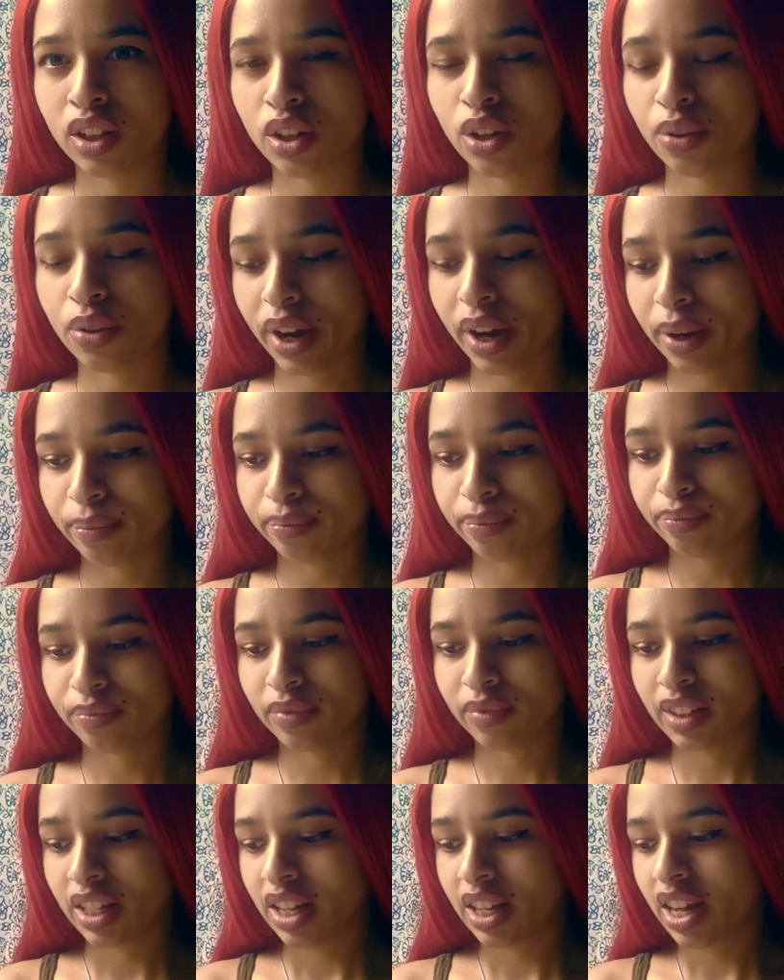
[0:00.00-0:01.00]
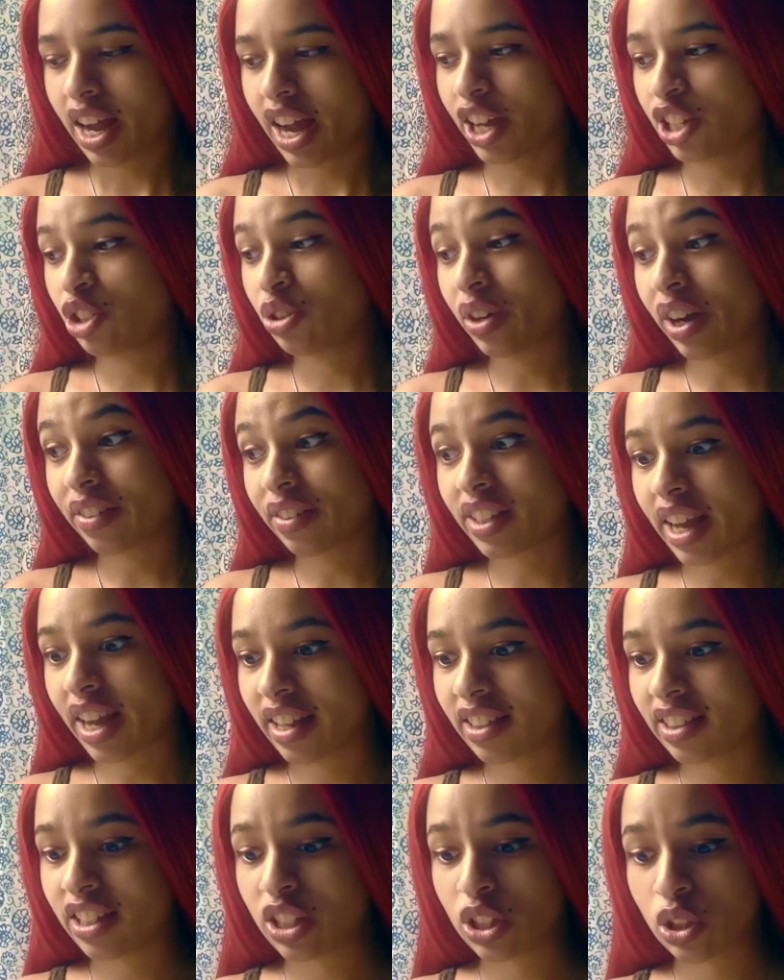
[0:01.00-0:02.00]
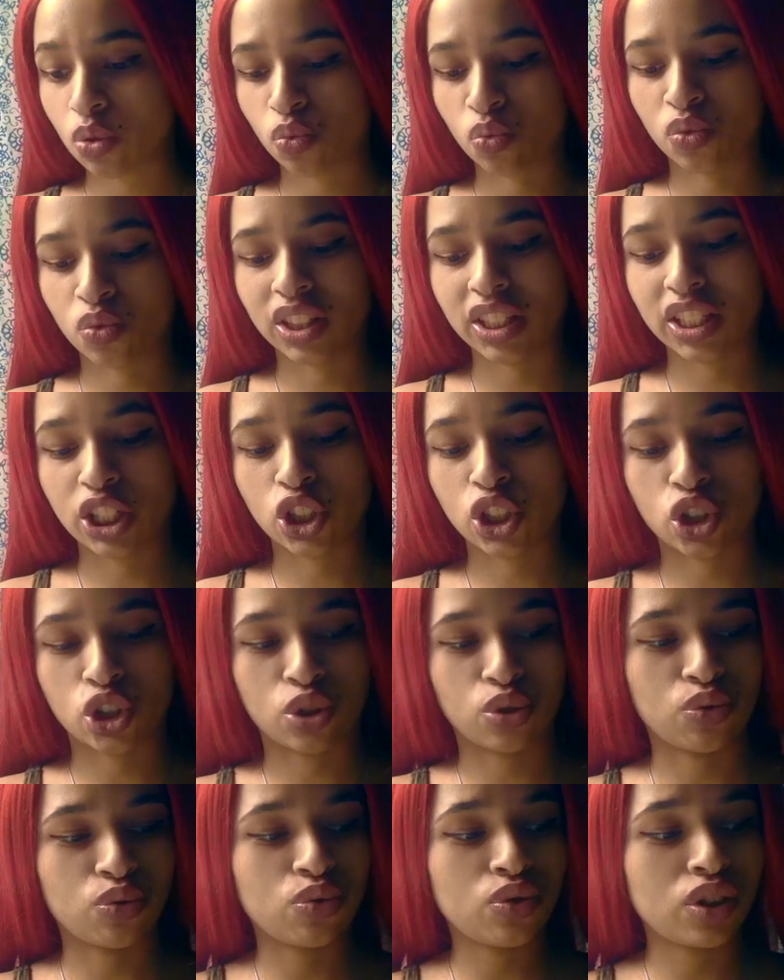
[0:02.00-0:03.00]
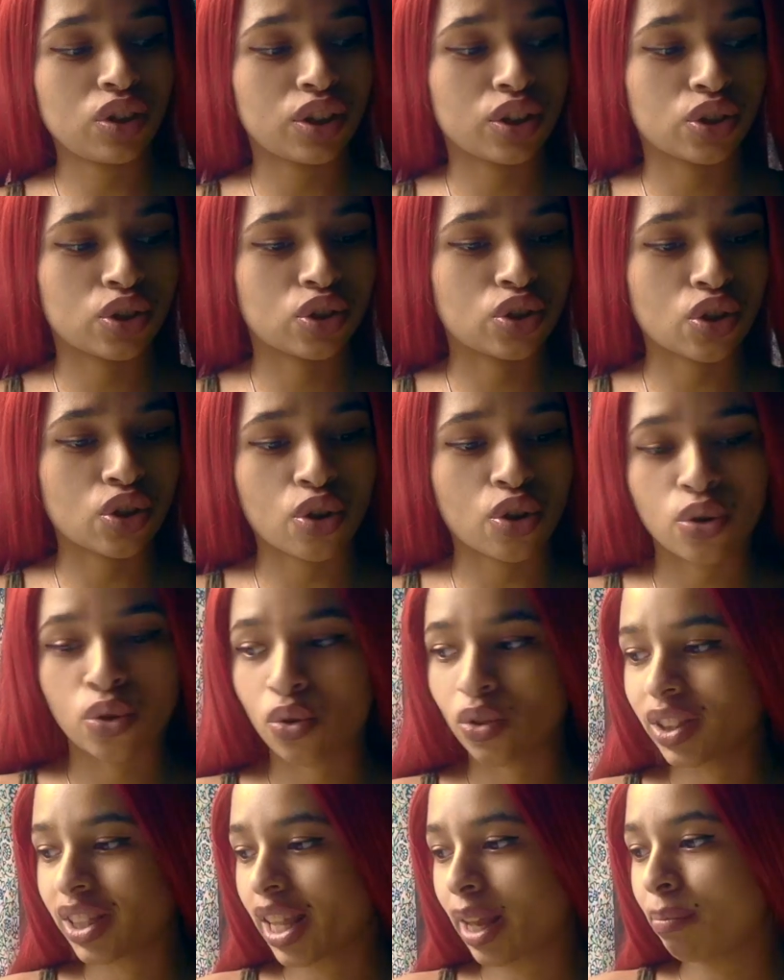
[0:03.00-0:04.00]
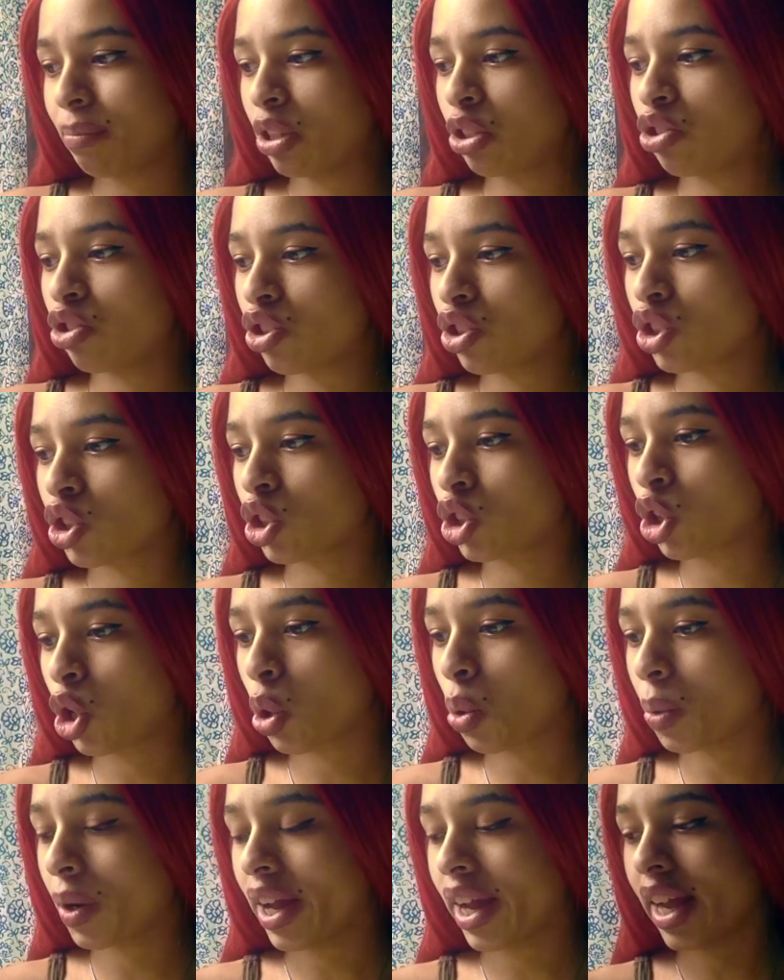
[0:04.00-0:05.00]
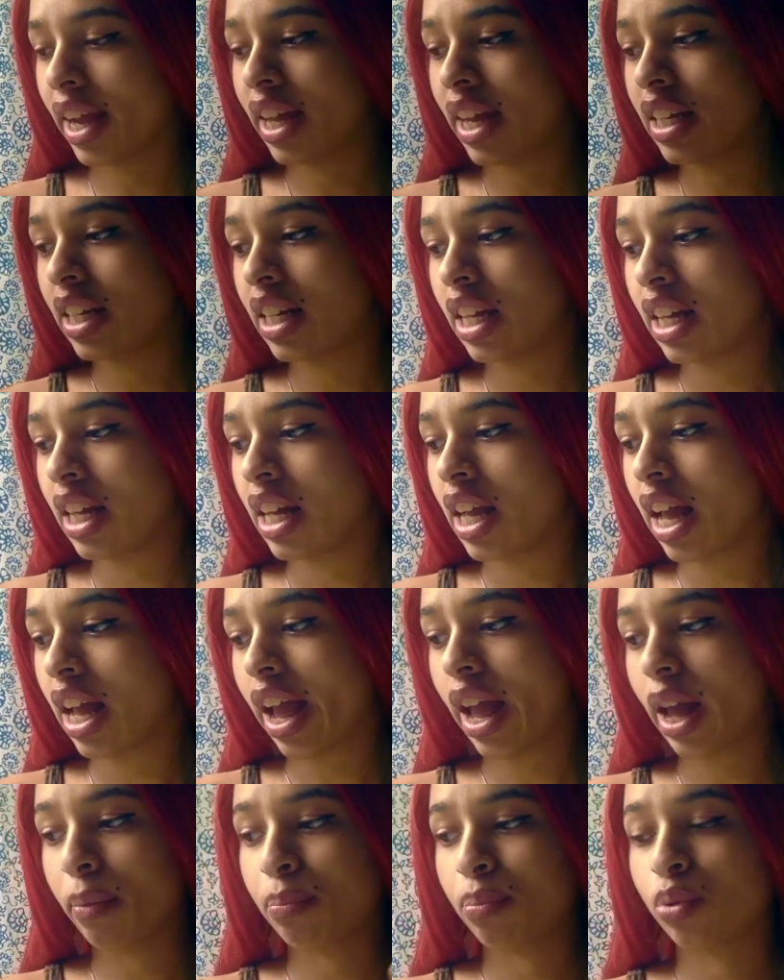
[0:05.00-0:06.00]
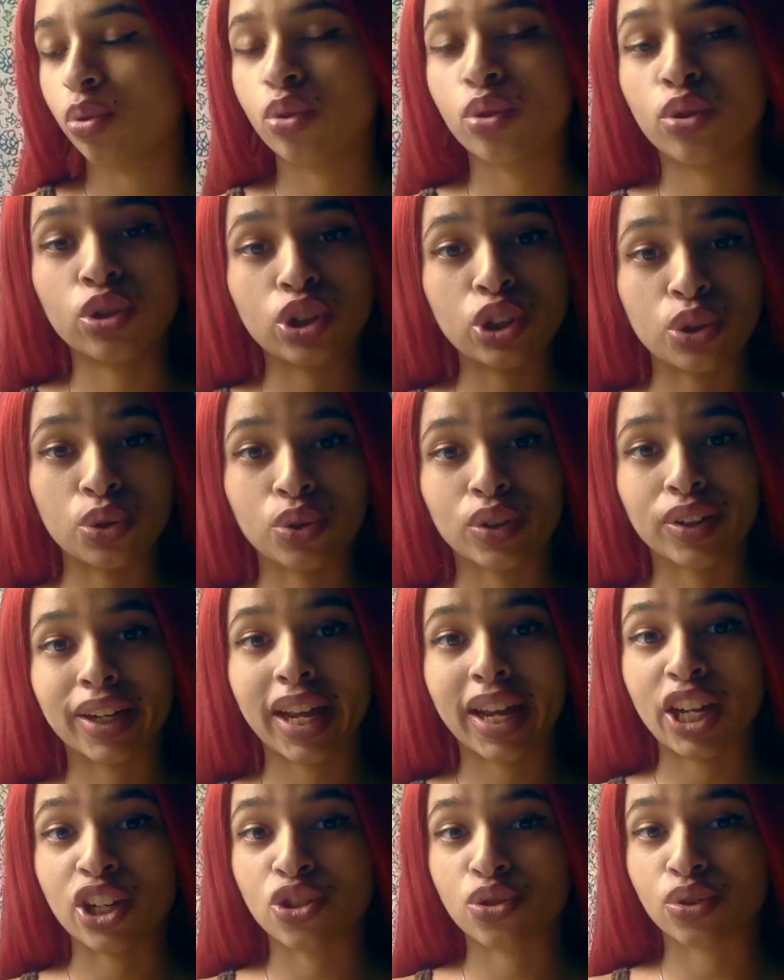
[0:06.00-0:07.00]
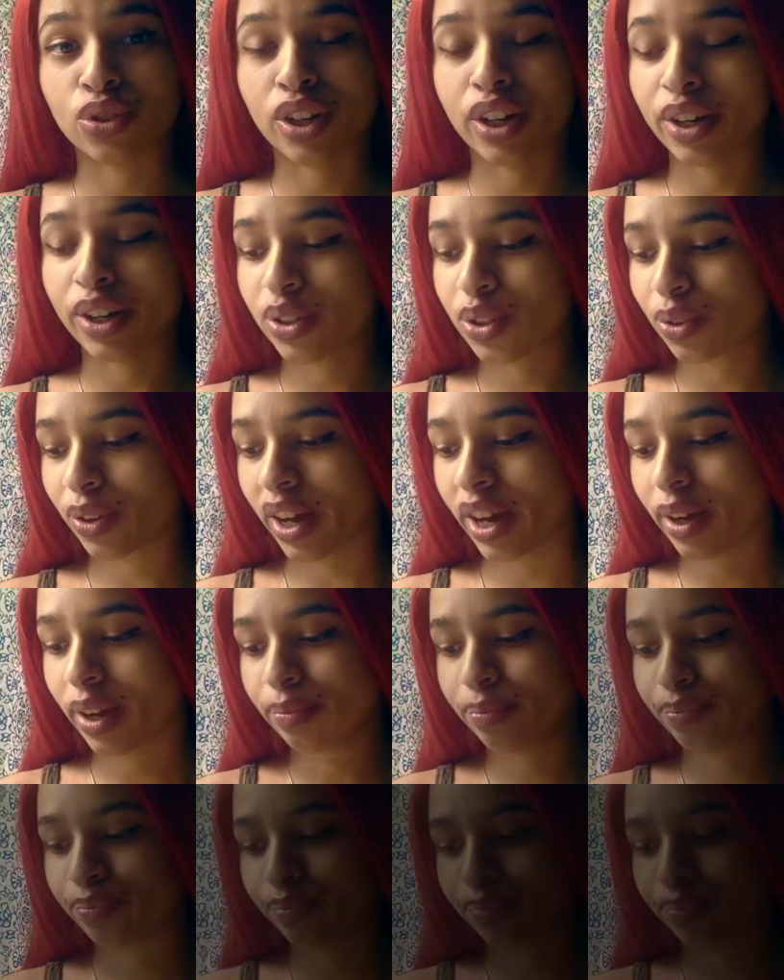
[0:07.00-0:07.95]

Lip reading: Okay, I do have to end this really soon, so let me just go ahead and pull your angel cards, okay?